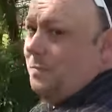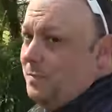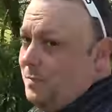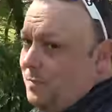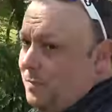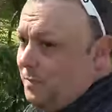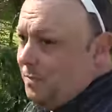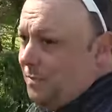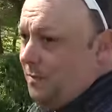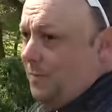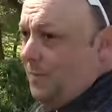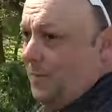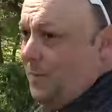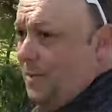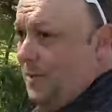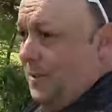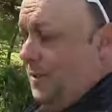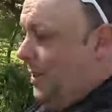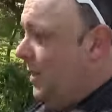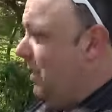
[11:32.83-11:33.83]
been
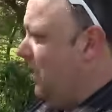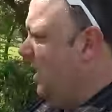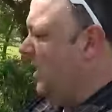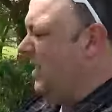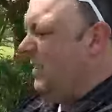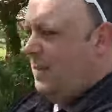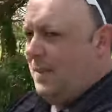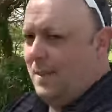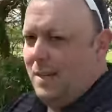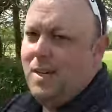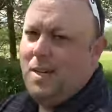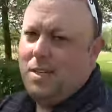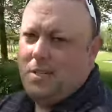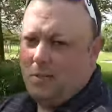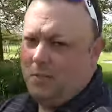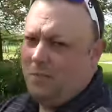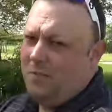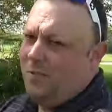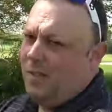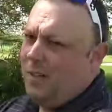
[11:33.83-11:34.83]
playing like on. He's fire,
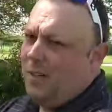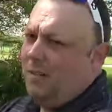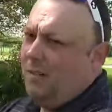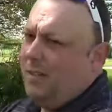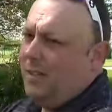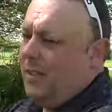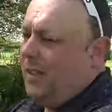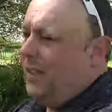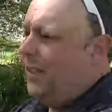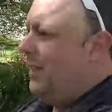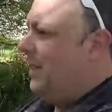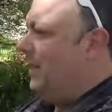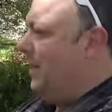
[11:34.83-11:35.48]
on fire, isn't he? Yeah.